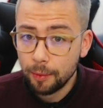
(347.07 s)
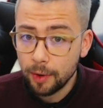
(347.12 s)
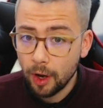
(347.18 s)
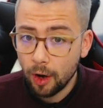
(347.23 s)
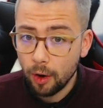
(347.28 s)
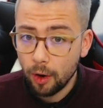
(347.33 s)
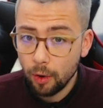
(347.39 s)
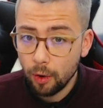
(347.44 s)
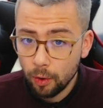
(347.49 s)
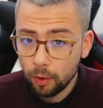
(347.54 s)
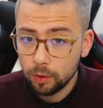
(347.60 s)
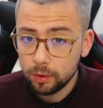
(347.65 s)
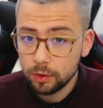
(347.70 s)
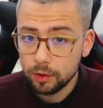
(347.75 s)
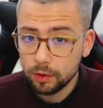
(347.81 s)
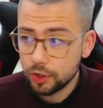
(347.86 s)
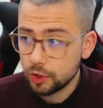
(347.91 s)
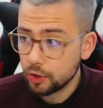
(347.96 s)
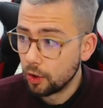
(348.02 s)
We are
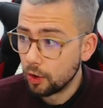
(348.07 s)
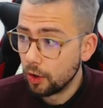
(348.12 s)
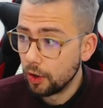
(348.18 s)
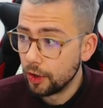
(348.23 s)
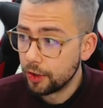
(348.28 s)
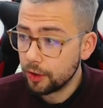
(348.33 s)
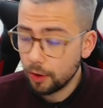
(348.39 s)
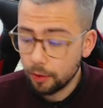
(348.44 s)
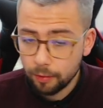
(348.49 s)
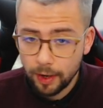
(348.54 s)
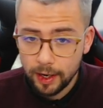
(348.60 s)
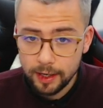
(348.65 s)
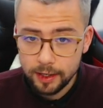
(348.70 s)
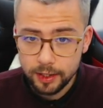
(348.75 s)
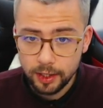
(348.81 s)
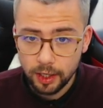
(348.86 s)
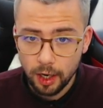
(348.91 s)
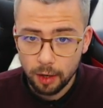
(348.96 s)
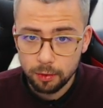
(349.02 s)
all sorted, ready
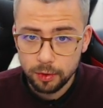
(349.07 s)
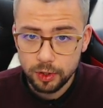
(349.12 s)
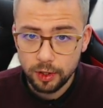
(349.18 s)
to go.